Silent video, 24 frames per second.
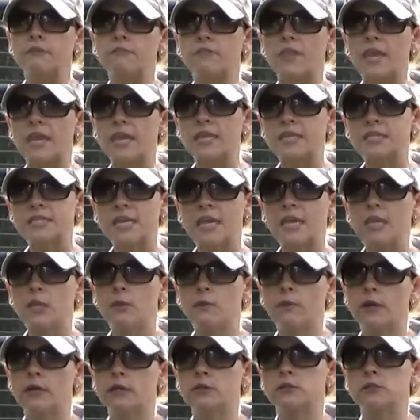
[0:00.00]
if they can take
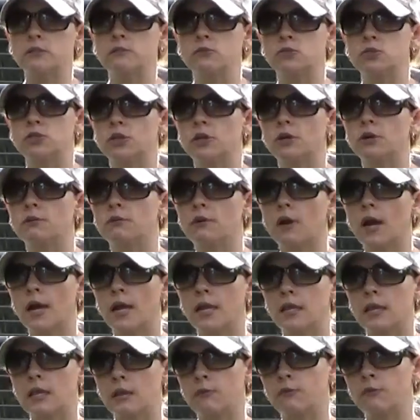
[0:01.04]
you out on some trail
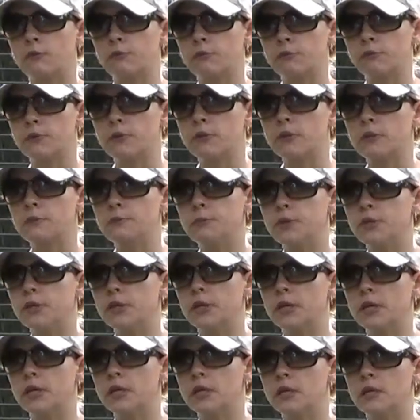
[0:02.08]
rides, that would really be
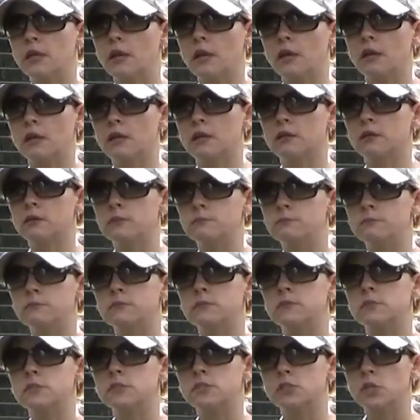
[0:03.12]
good. Um,
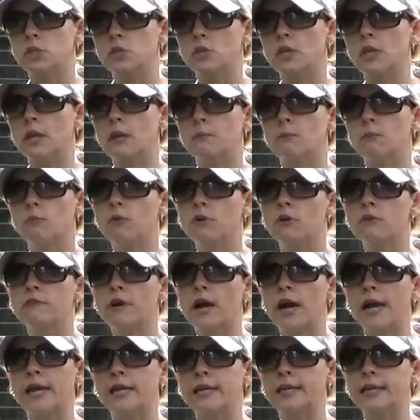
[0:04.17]
so you get a more of
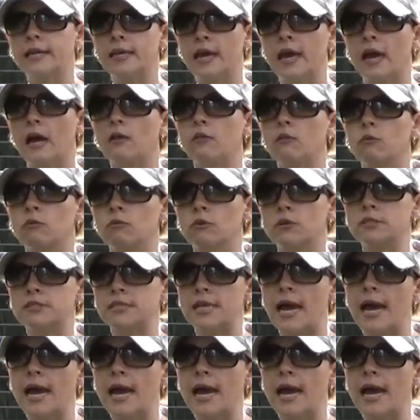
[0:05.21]
an idea how the horse